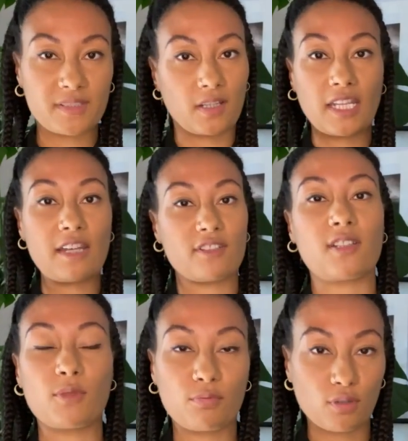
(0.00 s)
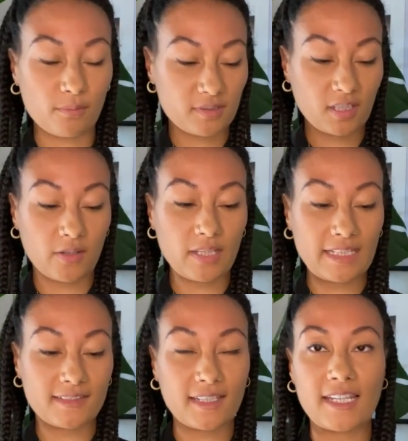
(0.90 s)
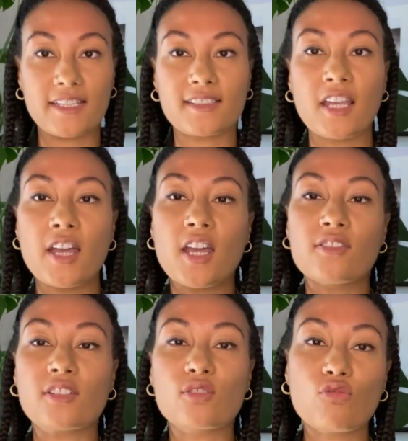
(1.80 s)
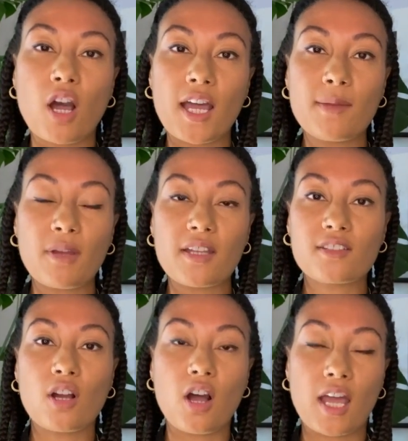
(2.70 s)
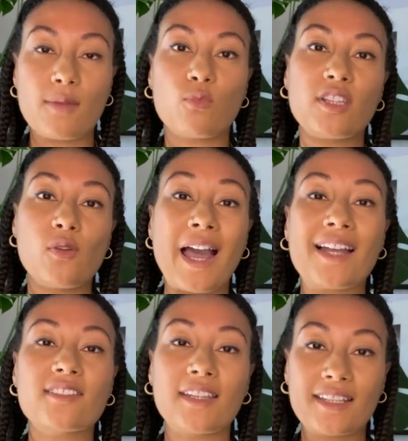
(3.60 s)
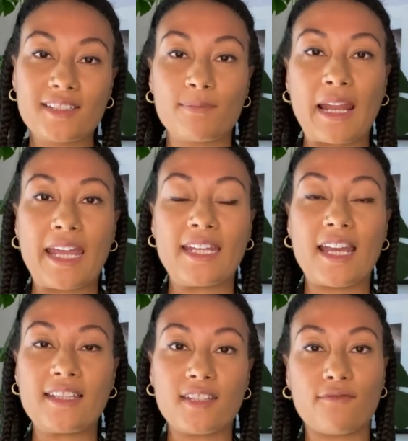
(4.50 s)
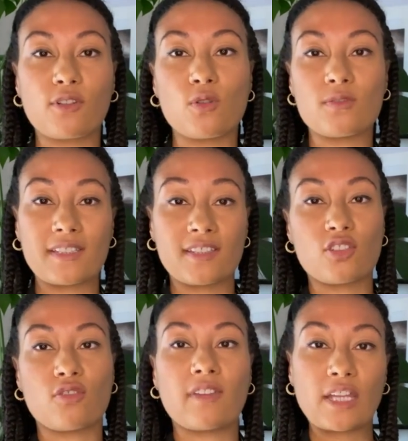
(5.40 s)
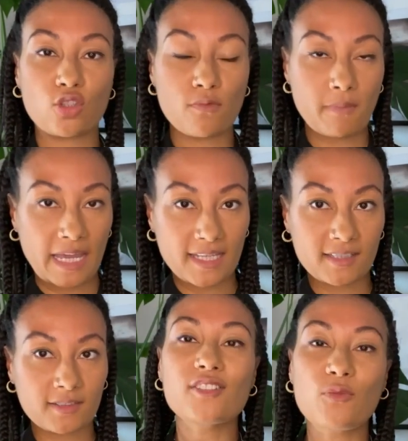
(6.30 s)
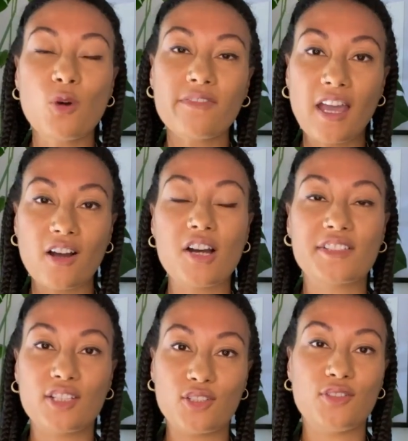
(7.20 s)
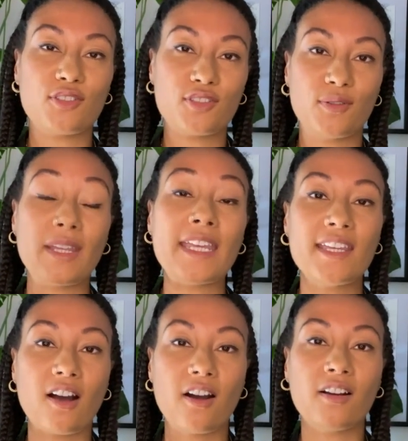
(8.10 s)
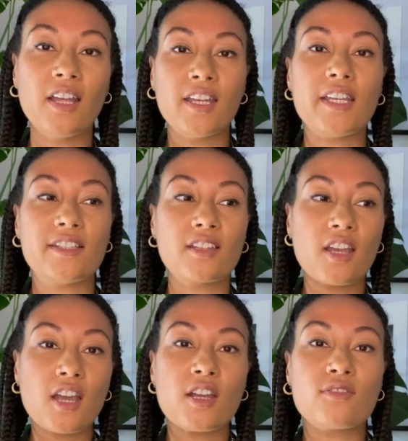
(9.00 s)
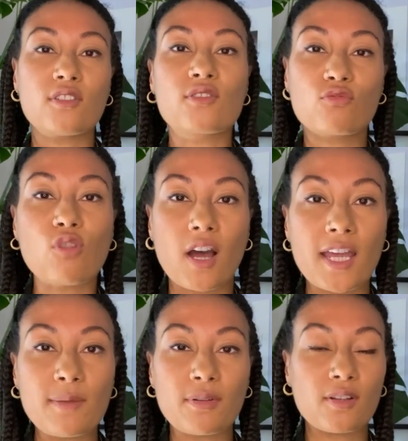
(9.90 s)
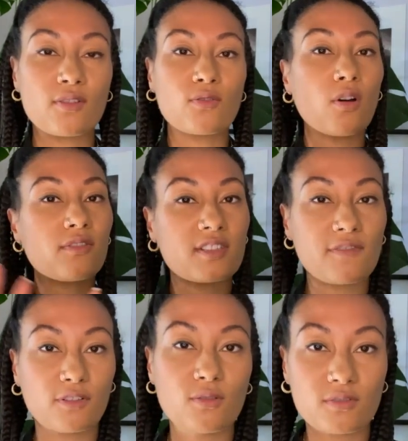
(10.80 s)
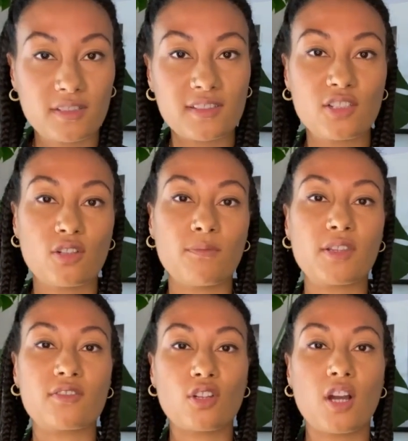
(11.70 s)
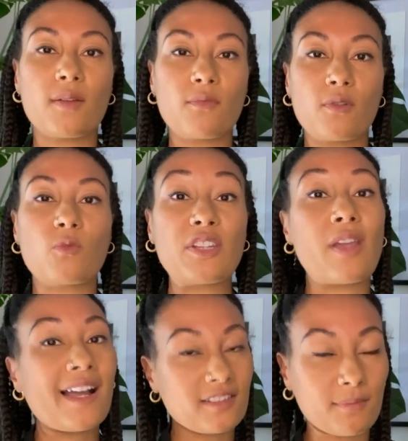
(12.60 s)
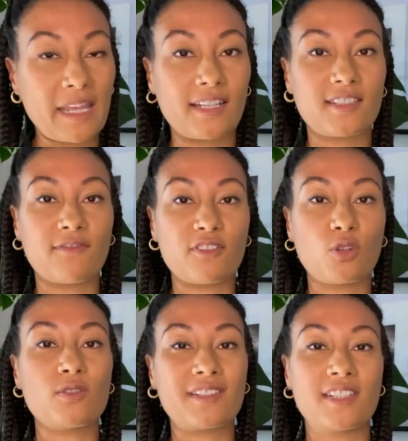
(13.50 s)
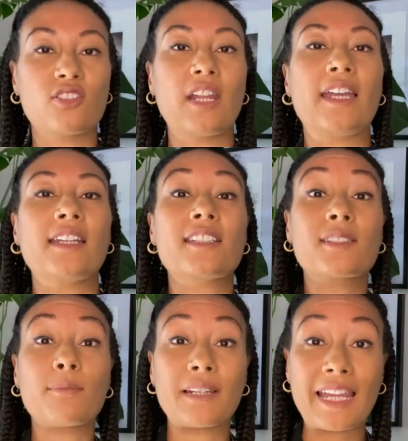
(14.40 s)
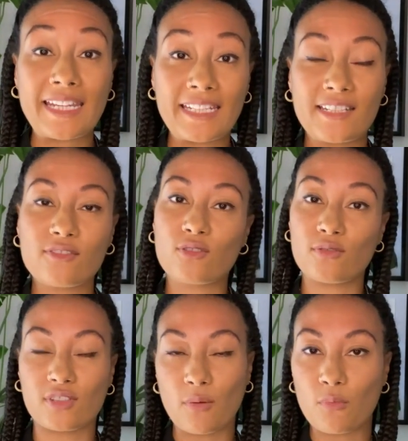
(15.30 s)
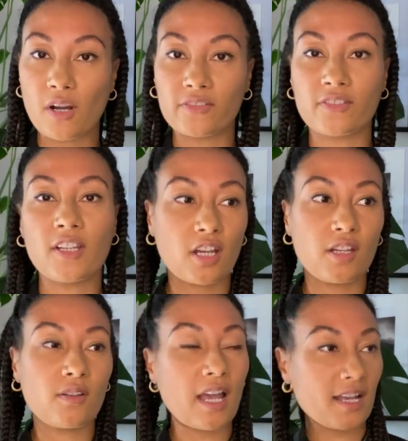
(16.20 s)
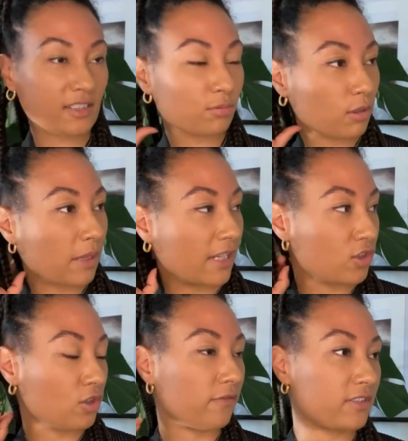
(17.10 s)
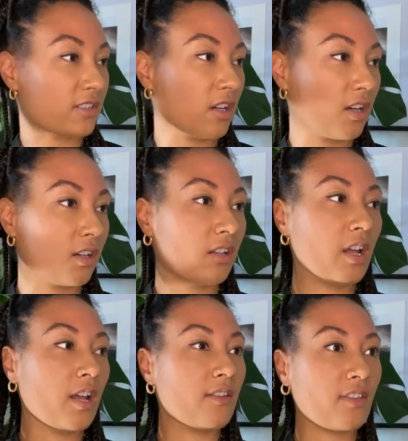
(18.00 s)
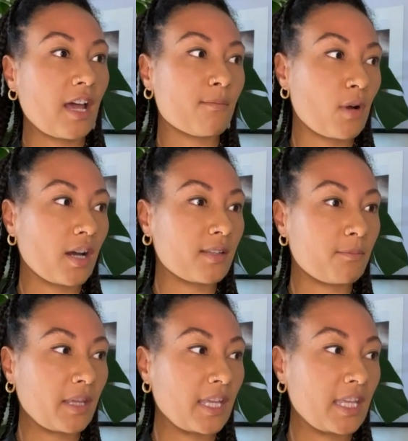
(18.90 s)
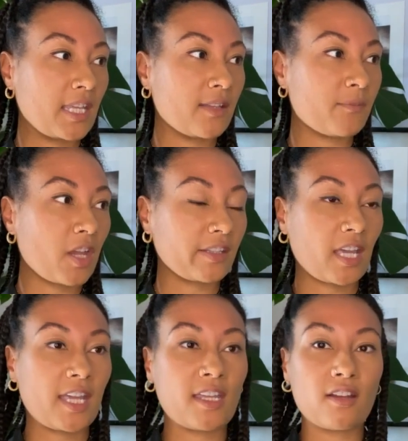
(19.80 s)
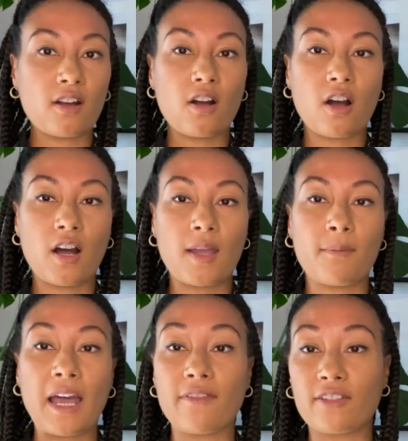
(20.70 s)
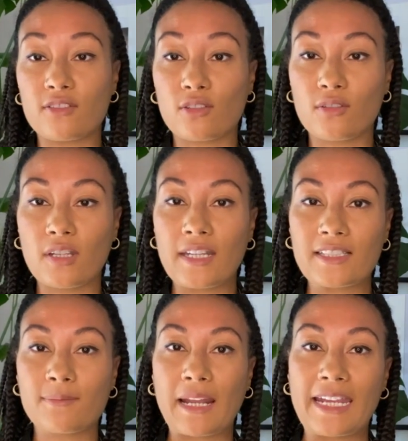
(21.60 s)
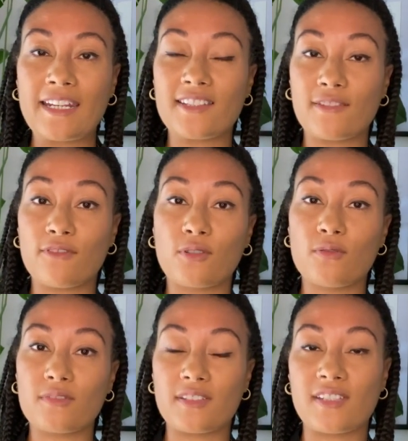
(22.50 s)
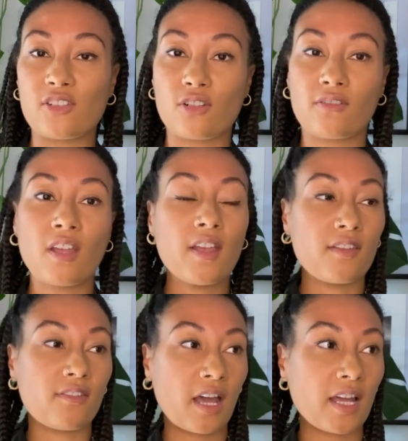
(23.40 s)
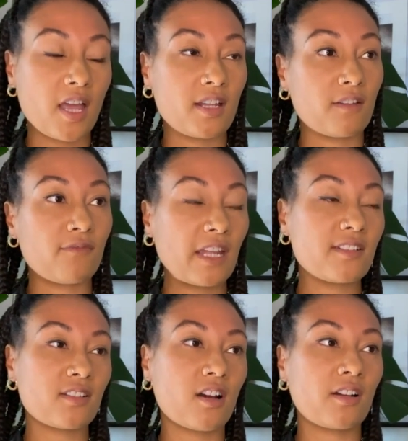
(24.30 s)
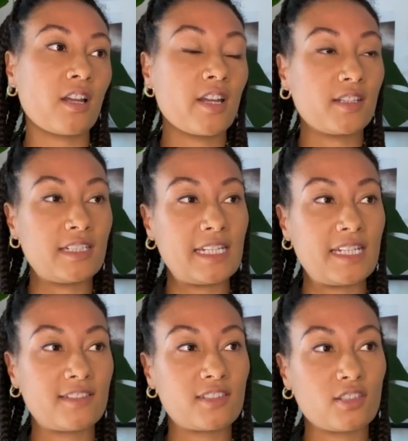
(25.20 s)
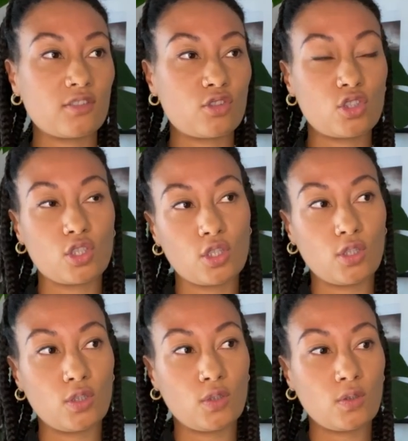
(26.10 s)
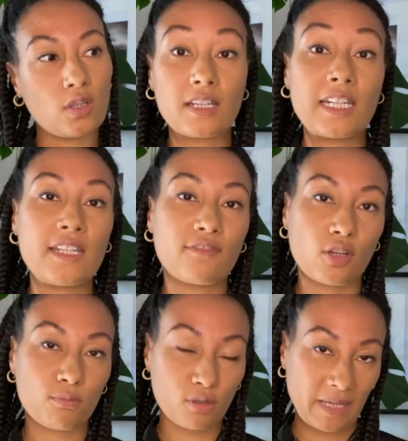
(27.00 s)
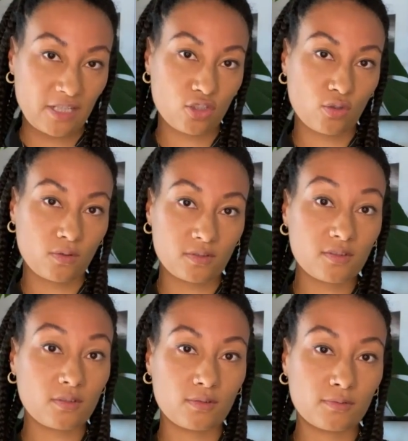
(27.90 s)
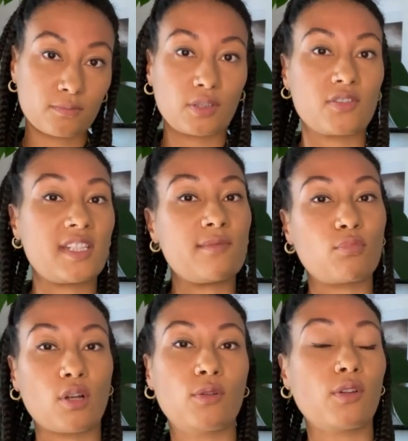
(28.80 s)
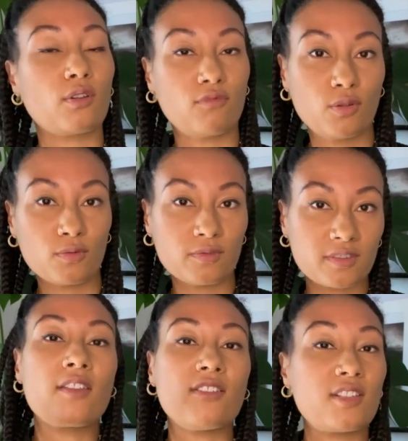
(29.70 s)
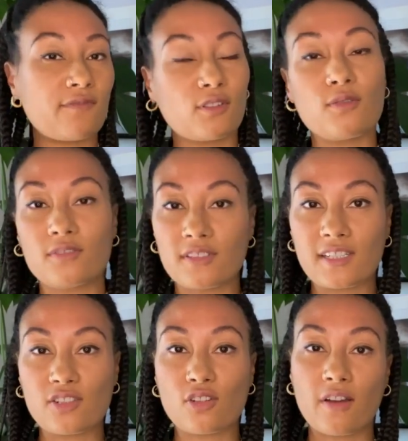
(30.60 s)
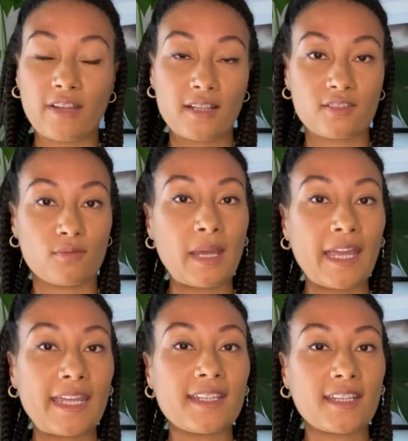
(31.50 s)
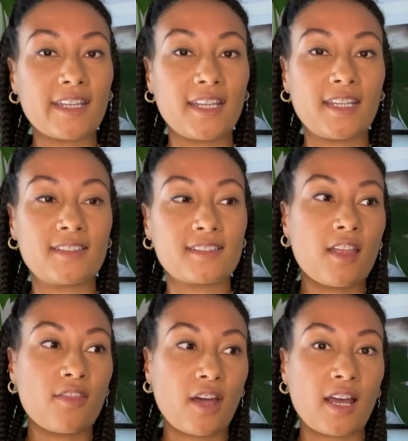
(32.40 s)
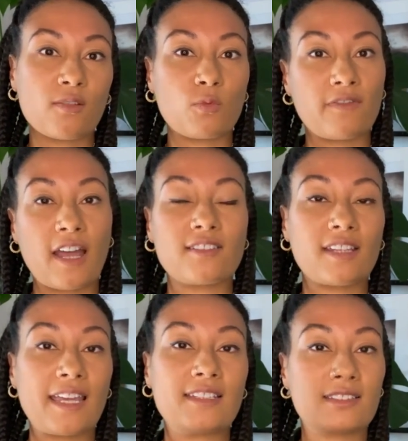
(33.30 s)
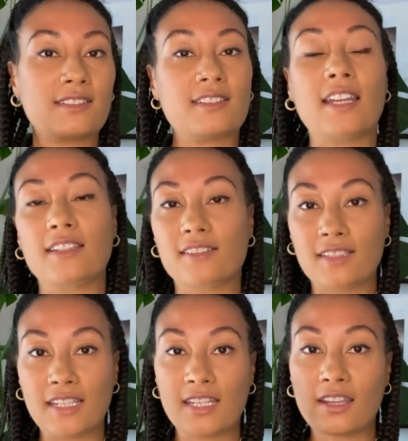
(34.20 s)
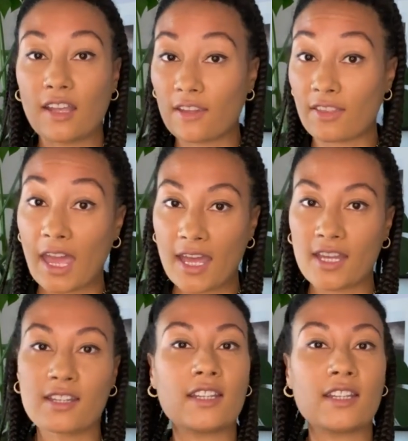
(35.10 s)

So here are some of the prompts. So it is, describe a time when you had to explain a difficult decision that you made. So what they're asking you to do here is describe not the difficult decision, but the time when you had to make a difficult decision and explain it to someone. So as a probation officer, that might be, okay, I'm having to explain a difficult decision that an offender needs to leave the probation hostel because he's broken the rules. The difficult decision I've had to make is that we've had to end the tenancy there.